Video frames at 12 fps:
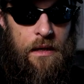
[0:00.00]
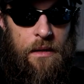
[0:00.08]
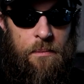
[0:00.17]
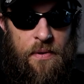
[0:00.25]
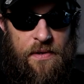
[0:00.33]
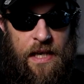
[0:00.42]

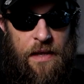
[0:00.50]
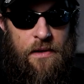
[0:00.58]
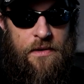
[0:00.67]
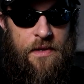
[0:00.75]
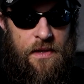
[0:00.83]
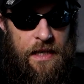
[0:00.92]
put together
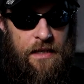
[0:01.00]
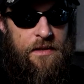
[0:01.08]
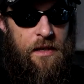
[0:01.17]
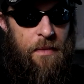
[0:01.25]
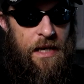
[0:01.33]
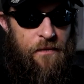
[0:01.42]
so they can
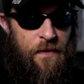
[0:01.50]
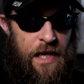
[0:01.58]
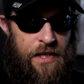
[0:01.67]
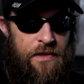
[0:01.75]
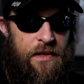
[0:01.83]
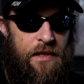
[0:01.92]
start
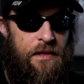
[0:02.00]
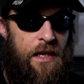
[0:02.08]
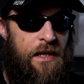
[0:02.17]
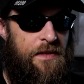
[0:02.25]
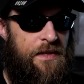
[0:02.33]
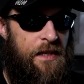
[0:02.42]
manufacturing
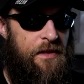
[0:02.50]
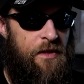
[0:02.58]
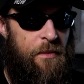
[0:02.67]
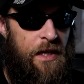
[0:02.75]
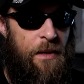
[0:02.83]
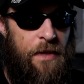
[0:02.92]
and send it to
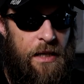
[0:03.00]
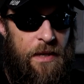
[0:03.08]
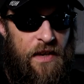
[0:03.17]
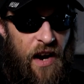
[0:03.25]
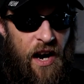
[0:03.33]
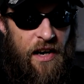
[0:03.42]
me. And I'm going to be
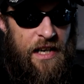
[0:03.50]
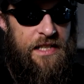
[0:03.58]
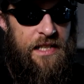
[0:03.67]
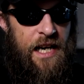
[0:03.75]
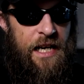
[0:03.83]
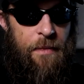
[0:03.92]
very
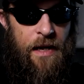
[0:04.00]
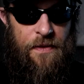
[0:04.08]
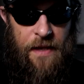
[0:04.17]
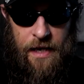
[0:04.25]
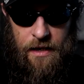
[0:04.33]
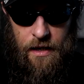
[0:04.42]
excited about
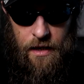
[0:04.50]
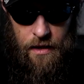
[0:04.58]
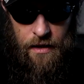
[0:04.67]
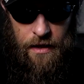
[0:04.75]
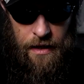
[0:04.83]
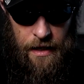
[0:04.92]
that.
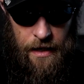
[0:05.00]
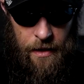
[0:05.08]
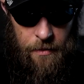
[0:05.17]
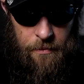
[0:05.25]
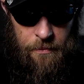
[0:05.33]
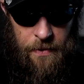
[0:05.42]

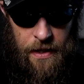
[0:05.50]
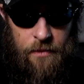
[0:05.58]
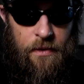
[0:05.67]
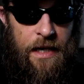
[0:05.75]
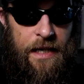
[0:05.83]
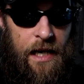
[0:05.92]
But
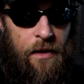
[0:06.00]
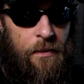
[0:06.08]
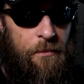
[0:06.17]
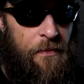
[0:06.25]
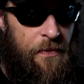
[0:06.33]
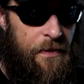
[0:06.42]
right now,
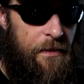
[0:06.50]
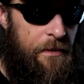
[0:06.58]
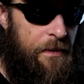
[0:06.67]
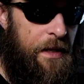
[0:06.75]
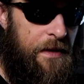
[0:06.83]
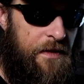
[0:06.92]

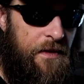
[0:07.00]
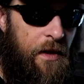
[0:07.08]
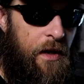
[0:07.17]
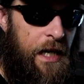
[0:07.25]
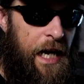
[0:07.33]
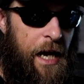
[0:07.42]
this is
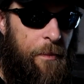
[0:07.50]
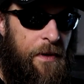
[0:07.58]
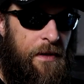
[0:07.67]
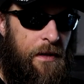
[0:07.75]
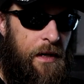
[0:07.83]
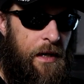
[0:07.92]
all going to
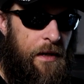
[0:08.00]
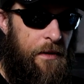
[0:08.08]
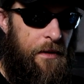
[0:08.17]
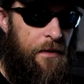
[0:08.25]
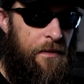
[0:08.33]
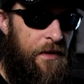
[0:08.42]
happen.
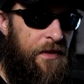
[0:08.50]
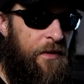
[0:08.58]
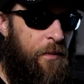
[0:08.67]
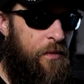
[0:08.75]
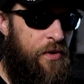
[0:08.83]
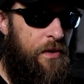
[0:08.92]

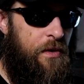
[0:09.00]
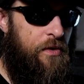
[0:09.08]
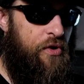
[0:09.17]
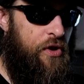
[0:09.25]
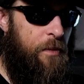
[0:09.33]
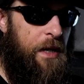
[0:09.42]

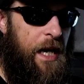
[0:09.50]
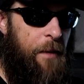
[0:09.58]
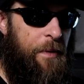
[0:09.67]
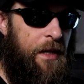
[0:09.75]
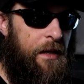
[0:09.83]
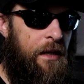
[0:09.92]
Should be happening.